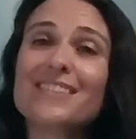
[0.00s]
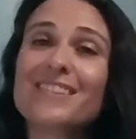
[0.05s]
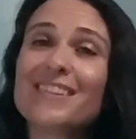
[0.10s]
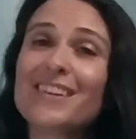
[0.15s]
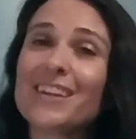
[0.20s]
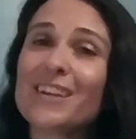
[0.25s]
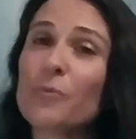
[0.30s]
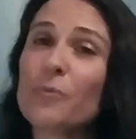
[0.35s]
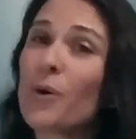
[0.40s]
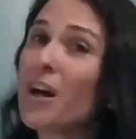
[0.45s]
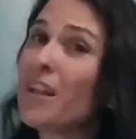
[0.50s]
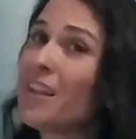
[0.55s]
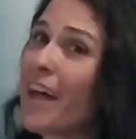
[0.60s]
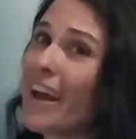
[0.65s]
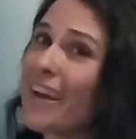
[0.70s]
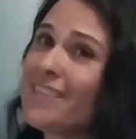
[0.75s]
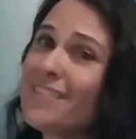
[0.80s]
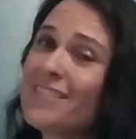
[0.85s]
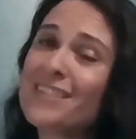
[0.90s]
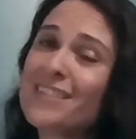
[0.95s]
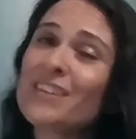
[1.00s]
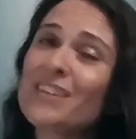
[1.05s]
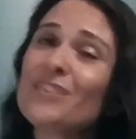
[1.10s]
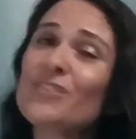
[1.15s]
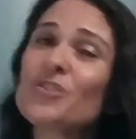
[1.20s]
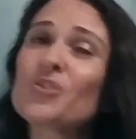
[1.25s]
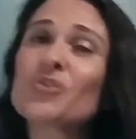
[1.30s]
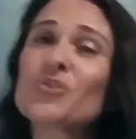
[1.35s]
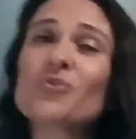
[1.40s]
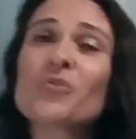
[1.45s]
and while I still
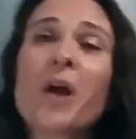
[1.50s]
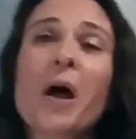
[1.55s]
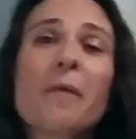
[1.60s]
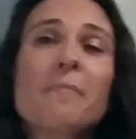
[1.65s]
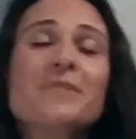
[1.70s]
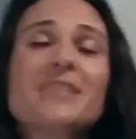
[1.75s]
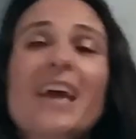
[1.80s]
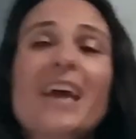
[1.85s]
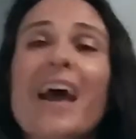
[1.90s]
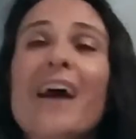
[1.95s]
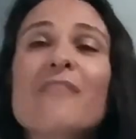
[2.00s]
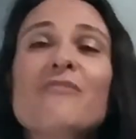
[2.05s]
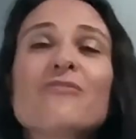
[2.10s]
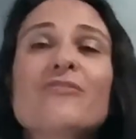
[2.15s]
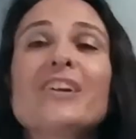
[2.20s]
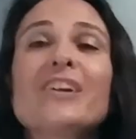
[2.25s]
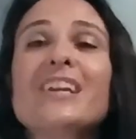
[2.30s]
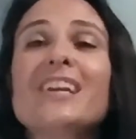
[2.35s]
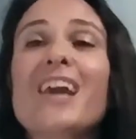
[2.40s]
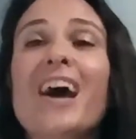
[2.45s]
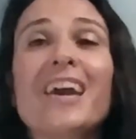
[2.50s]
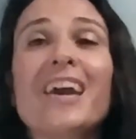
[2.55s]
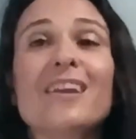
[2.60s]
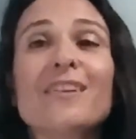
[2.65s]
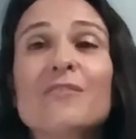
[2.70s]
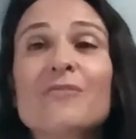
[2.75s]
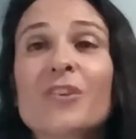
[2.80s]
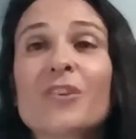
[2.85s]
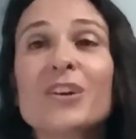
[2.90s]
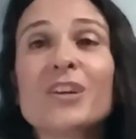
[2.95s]
strummed every night
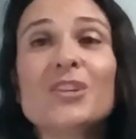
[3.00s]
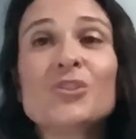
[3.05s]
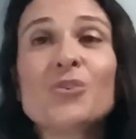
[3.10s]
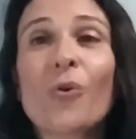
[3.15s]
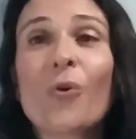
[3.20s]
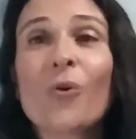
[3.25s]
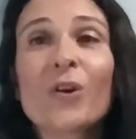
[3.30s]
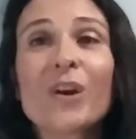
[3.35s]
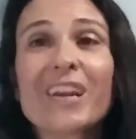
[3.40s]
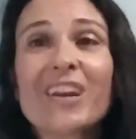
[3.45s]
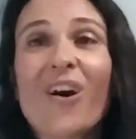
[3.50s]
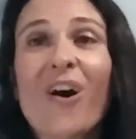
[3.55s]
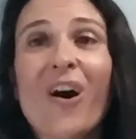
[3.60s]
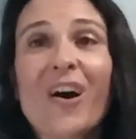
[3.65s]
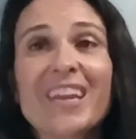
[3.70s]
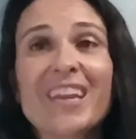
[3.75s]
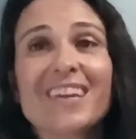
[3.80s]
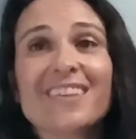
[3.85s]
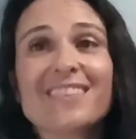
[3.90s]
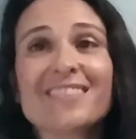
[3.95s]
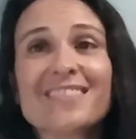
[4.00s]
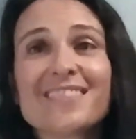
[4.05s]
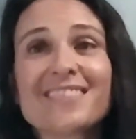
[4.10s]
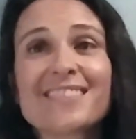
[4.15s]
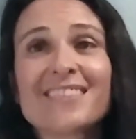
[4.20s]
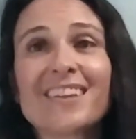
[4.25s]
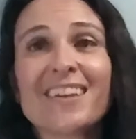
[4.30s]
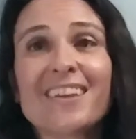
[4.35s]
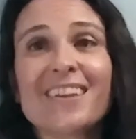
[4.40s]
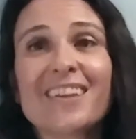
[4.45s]
for an adoring
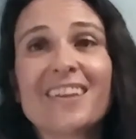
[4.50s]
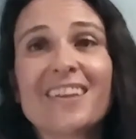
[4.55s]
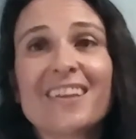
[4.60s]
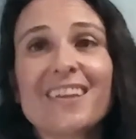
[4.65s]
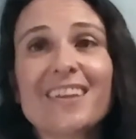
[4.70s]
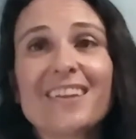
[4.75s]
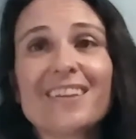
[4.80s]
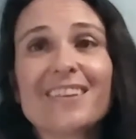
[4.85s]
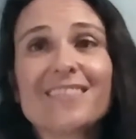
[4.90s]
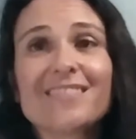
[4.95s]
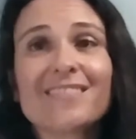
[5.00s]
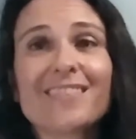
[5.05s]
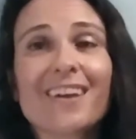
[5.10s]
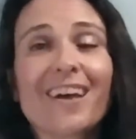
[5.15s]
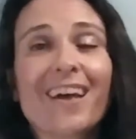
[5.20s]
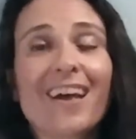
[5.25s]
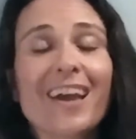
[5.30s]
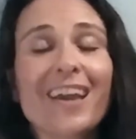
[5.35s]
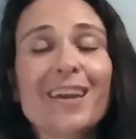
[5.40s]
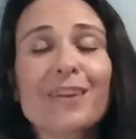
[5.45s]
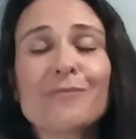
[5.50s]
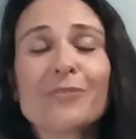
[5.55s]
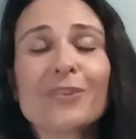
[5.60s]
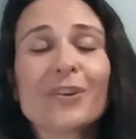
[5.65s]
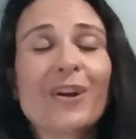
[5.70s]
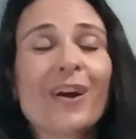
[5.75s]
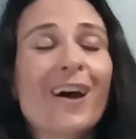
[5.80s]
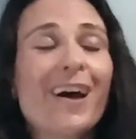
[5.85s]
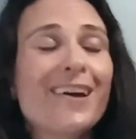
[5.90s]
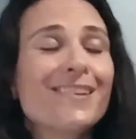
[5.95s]
audience, I had
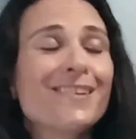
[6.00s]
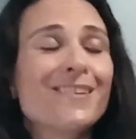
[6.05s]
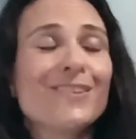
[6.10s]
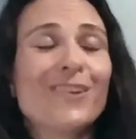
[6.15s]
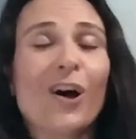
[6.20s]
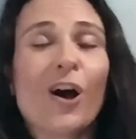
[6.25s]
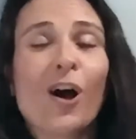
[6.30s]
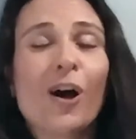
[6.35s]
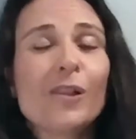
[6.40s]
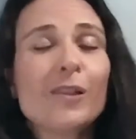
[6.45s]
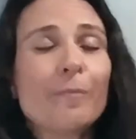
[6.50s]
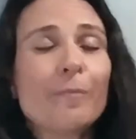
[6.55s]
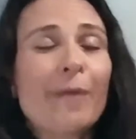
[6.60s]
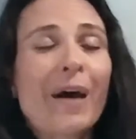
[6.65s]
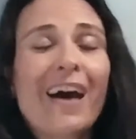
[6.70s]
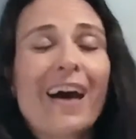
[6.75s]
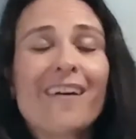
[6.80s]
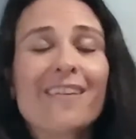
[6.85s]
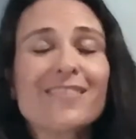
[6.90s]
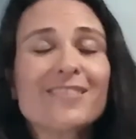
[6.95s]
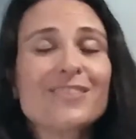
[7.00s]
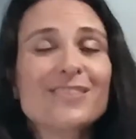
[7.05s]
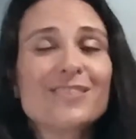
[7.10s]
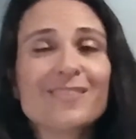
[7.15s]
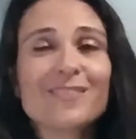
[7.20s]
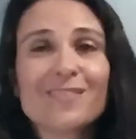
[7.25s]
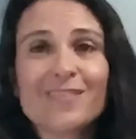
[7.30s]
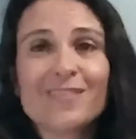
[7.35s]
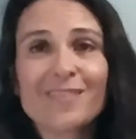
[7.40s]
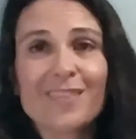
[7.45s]
forgotten all about
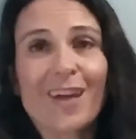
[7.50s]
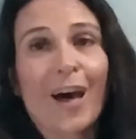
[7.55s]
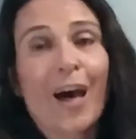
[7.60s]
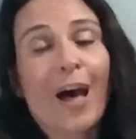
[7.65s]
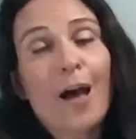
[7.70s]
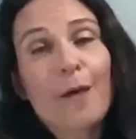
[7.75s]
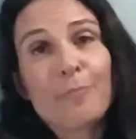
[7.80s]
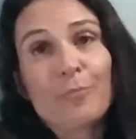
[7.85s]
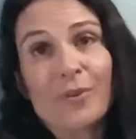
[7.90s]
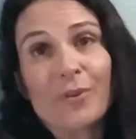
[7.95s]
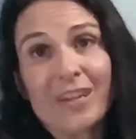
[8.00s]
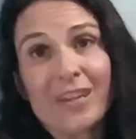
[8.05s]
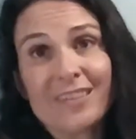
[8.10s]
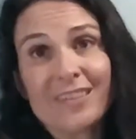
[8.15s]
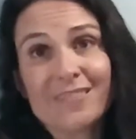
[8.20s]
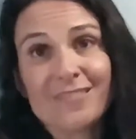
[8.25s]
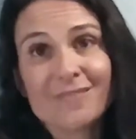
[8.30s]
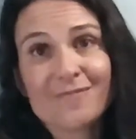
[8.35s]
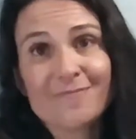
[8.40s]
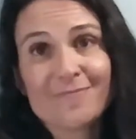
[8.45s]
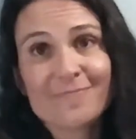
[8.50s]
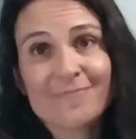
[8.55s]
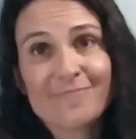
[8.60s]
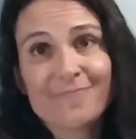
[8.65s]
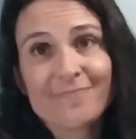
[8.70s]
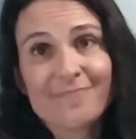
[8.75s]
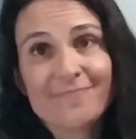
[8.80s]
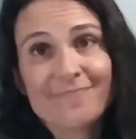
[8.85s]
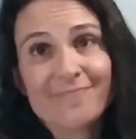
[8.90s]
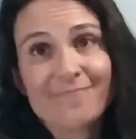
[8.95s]
the Opry
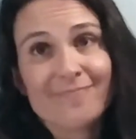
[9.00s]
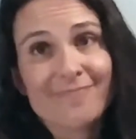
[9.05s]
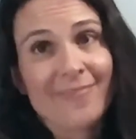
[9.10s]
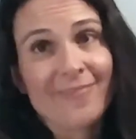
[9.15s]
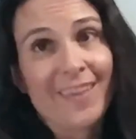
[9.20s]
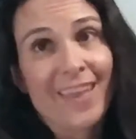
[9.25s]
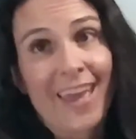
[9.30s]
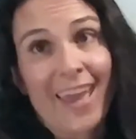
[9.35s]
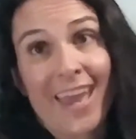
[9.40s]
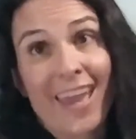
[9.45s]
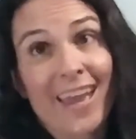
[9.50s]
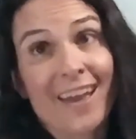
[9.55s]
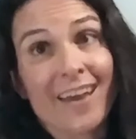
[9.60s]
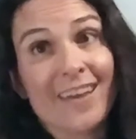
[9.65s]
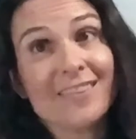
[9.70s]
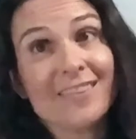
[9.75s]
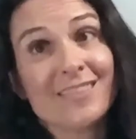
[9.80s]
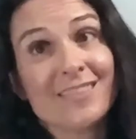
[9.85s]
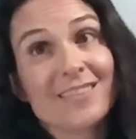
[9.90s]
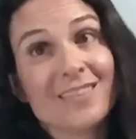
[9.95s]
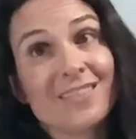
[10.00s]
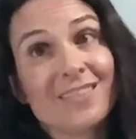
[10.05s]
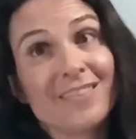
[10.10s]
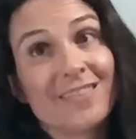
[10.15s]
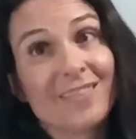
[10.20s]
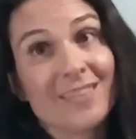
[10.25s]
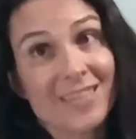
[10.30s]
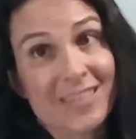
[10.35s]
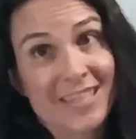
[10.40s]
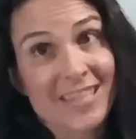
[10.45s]
and
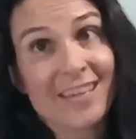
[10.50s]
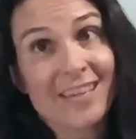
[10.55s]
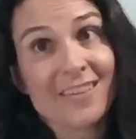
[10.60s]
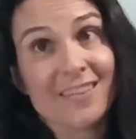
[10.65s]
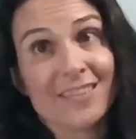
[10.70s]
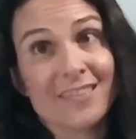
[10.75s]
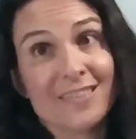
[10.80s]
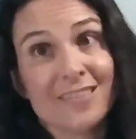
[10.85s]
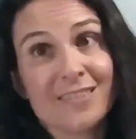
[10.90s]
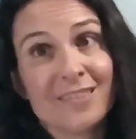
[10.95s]
the deal.